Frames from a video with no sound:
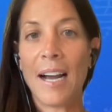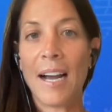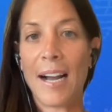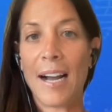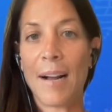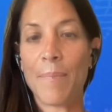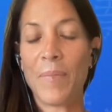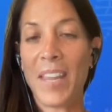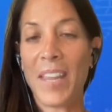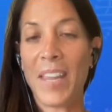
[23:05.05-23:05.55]

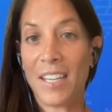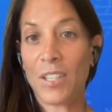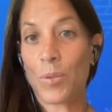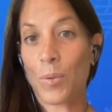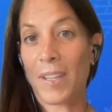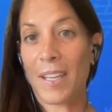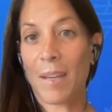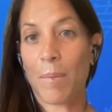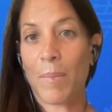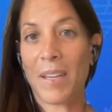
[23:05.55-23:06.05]
It is
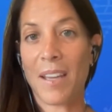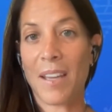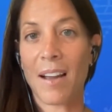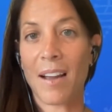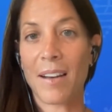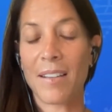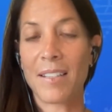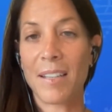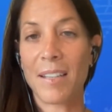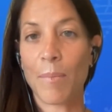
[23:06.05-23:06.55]
really
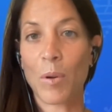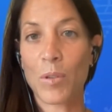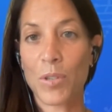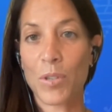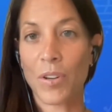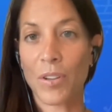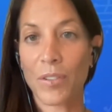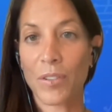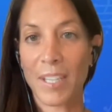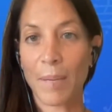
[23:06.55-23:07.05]
beyond
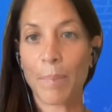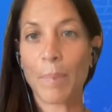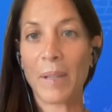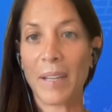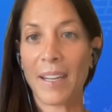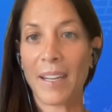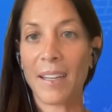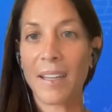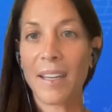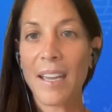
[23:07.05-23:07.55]
emotional,
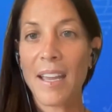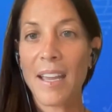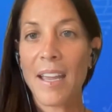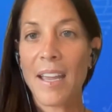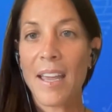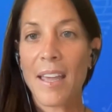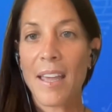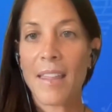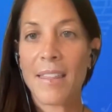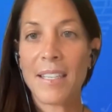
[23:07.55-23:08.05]
deeply.
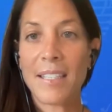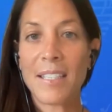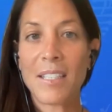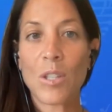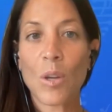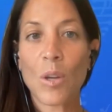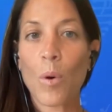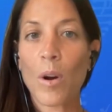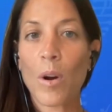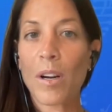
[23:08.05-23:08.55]
This
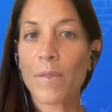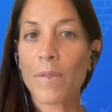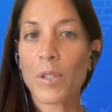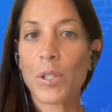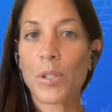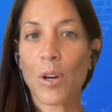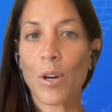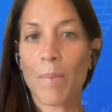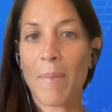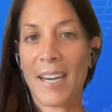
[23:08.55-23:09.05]
is the work of
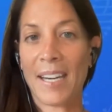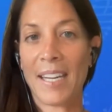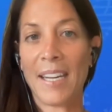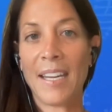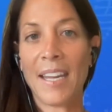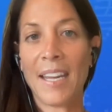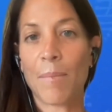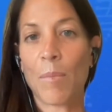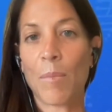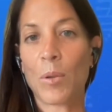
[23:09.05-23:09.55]
so
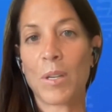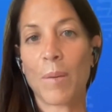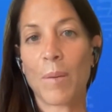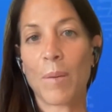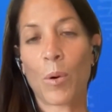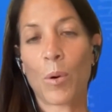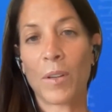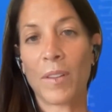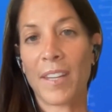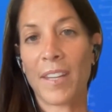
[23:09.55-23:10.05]
many, and most
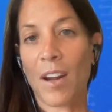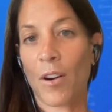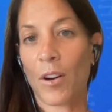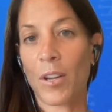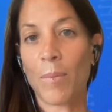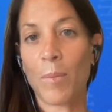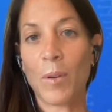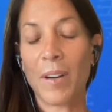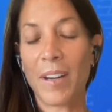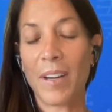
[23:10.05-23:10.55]
importantly, our
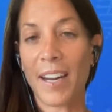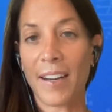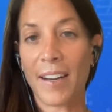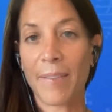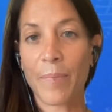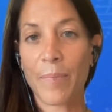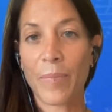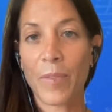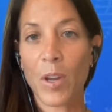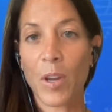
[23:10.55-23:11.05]
community,
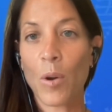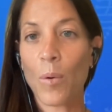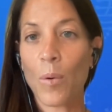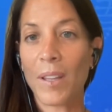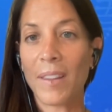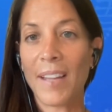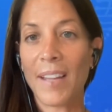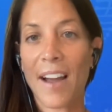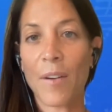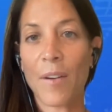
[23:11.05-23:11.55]
who
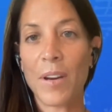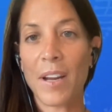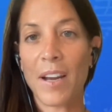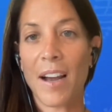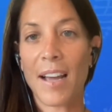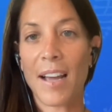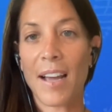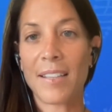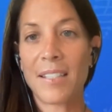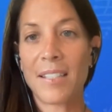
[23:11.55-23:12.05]
allowed
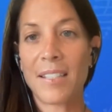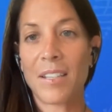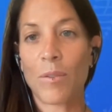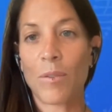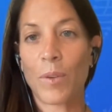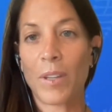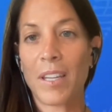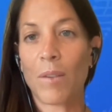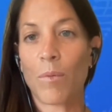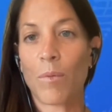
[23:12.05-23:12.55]
us to
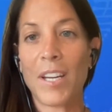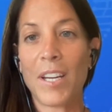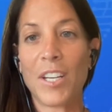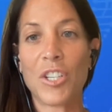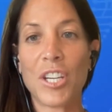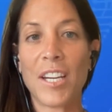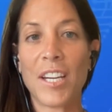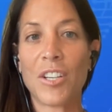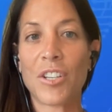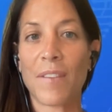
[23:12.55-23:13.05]
really
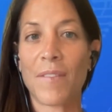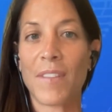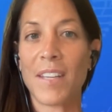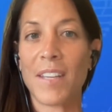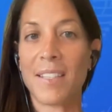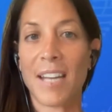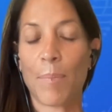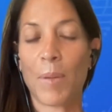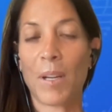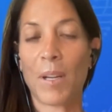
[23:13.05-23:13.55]
reach each of
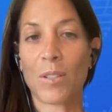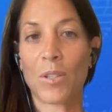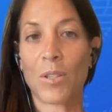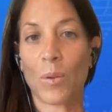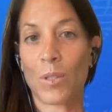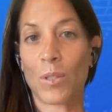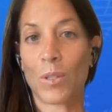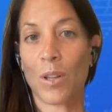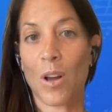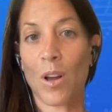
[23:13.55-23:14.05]
these stepping
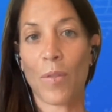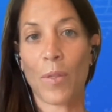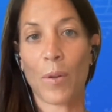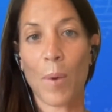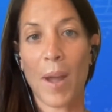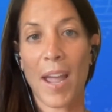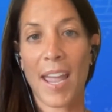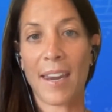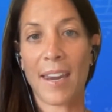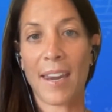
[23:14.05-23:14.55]
stones along the
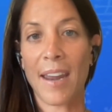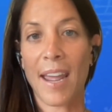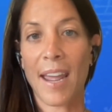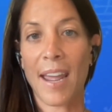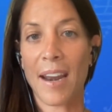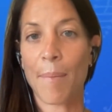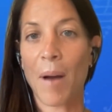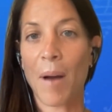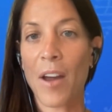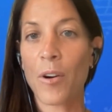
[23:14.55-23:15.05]
way. And
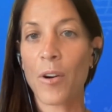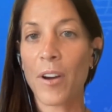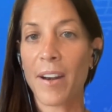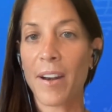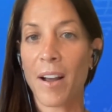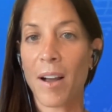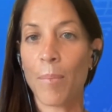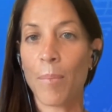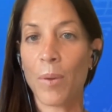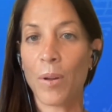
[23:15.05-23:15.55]
I'm honored
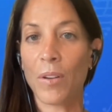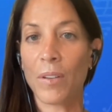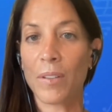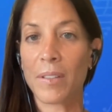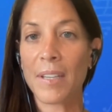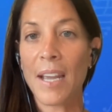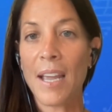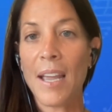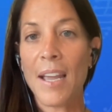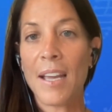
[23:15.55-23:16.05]
and
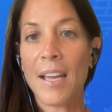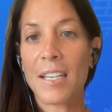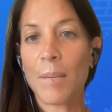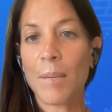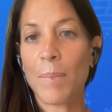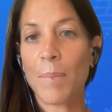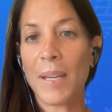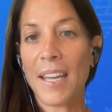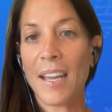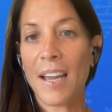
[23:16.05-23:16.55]
humbled
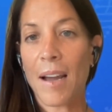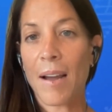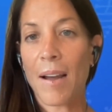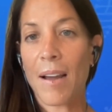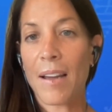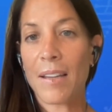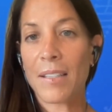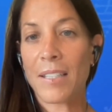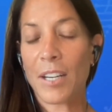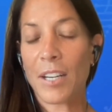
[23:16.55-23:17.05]
to be
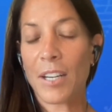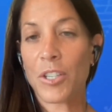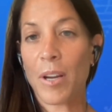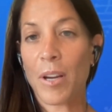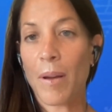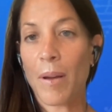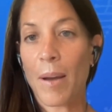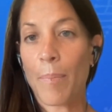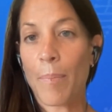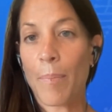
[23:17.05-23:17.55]
such
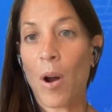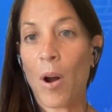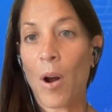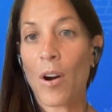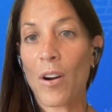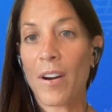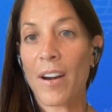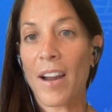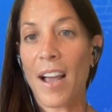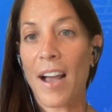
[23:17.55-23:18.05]
a
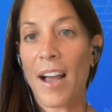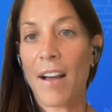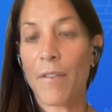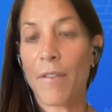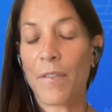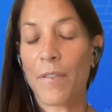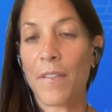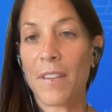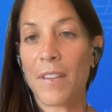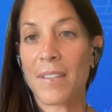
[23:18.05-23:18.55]
part
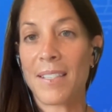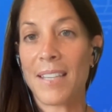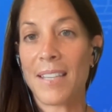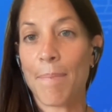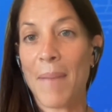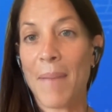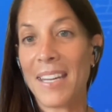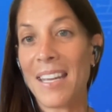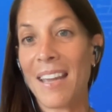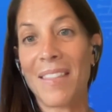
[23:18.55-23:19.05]
of
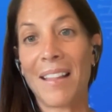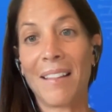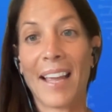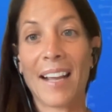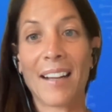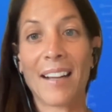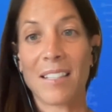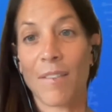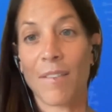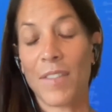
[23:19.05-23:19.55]
many of the
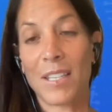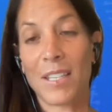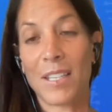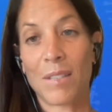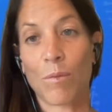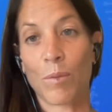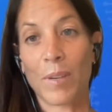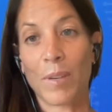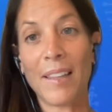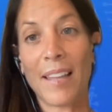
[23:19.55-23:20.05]
legs of
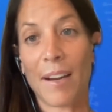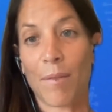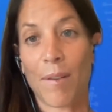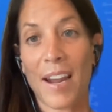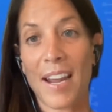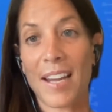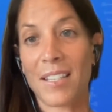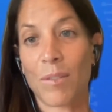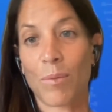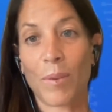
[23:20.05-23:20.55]
this relay
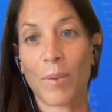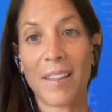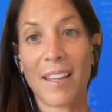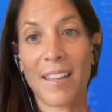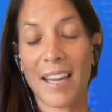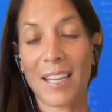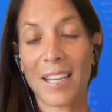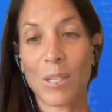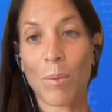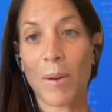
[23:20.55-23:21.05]
race. Really,
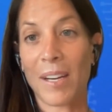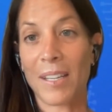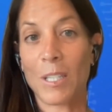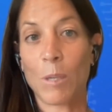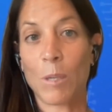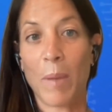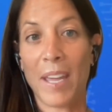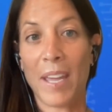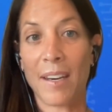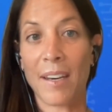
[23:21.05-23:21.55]
that's what
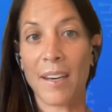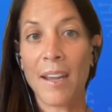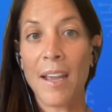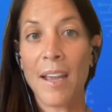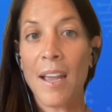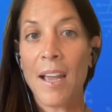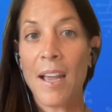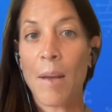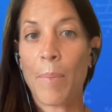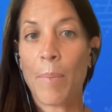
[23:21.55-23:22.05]
it's been.
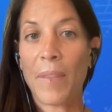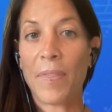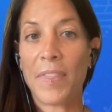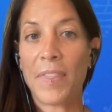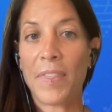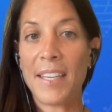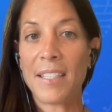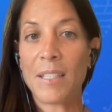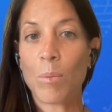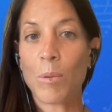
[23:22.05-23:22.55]

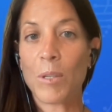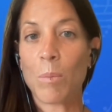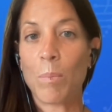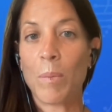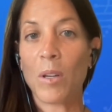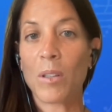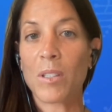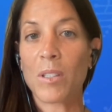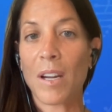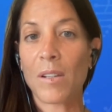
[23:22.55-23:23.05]
But this was
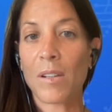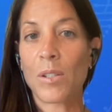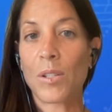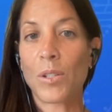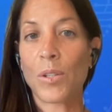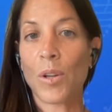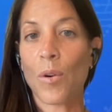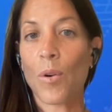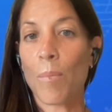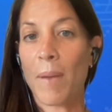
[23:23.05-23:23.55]
built on
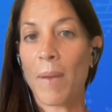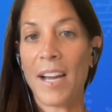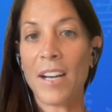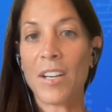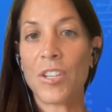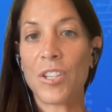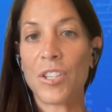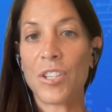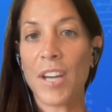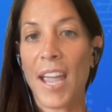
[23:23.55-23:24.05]
so
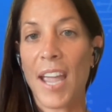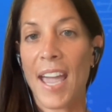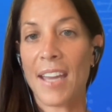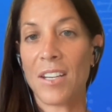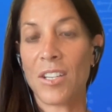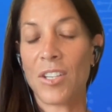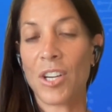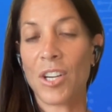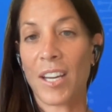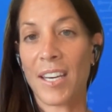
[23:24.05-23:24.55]
much
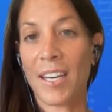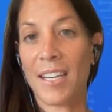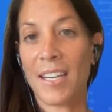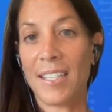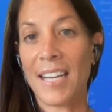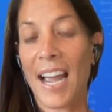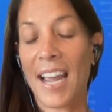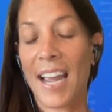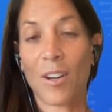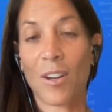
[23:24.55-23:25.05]
and took an
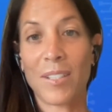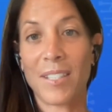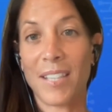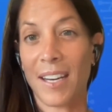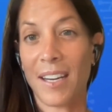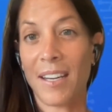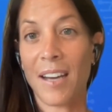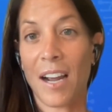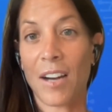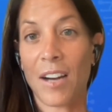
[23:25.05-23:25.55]
entire
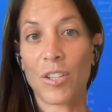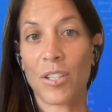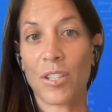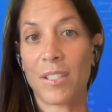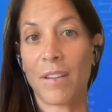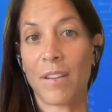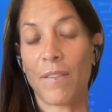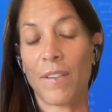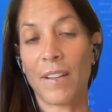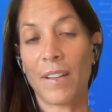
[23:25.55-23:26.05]
city, not
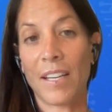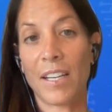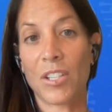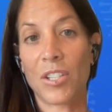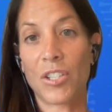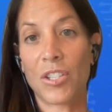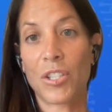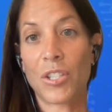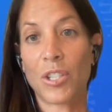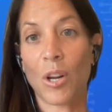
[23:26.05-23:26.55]
just a
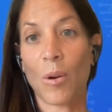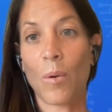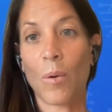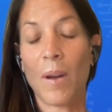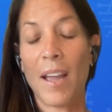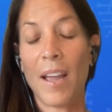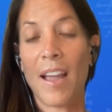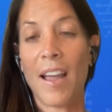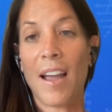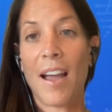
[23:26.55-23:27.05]
village. So
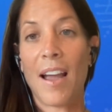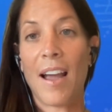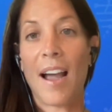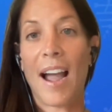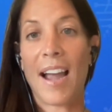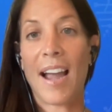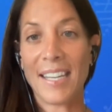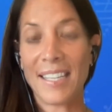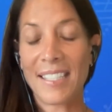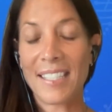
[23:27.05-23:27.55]

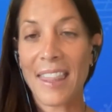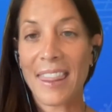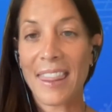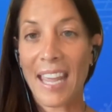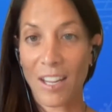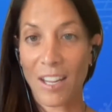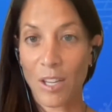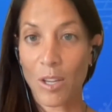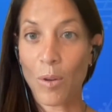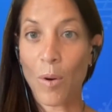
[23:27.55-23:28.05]
I need to
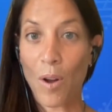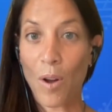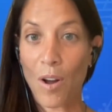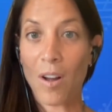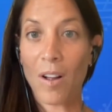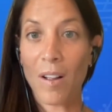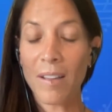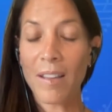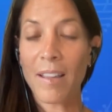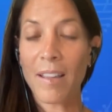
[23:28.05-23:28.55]
thank you
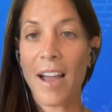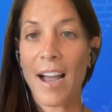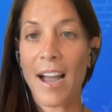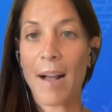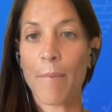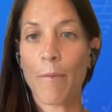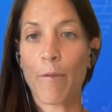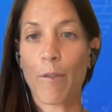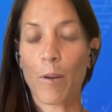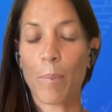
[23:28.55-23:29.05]
all
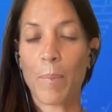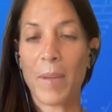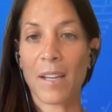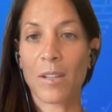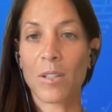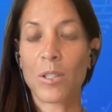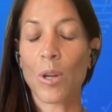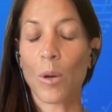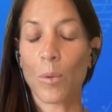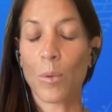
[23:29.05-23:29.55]
for
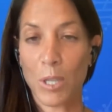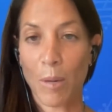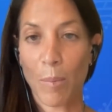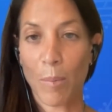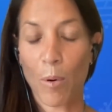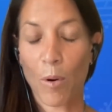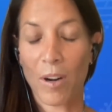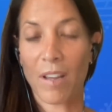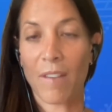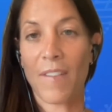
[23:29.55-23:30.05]
being so
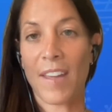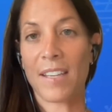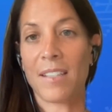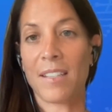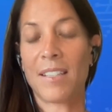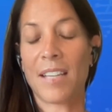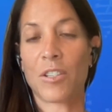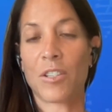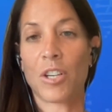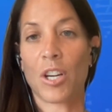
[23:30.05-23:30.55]
supportive
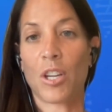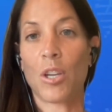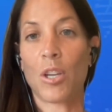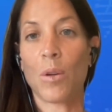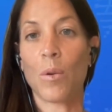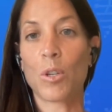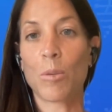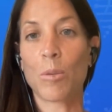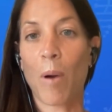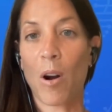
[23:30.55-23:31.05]
and such a
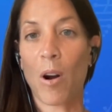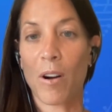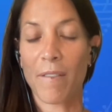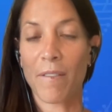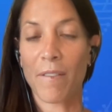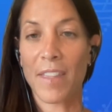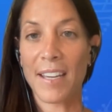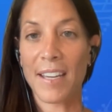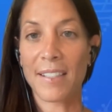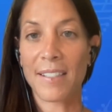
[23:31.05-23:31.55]
huge part
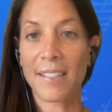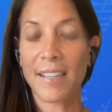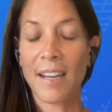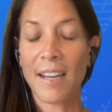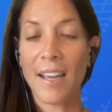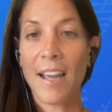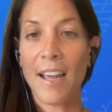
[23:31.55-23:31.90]
of this.